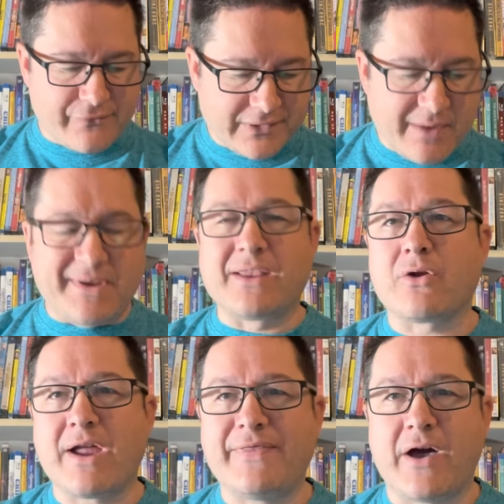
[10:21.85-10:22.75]
For limited,
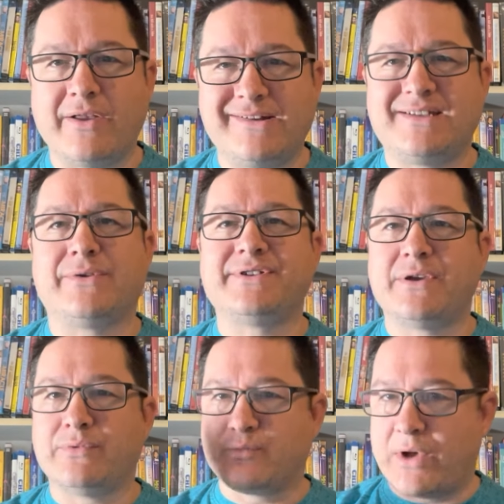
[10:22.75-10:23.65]
their anthology series,
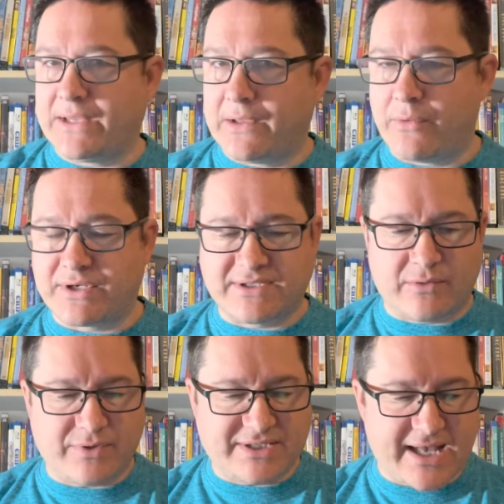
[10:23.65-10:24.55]
it was White Lotus,
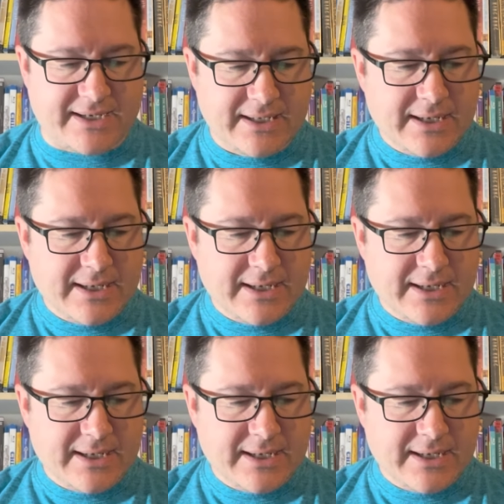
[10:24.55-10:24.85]
like we said.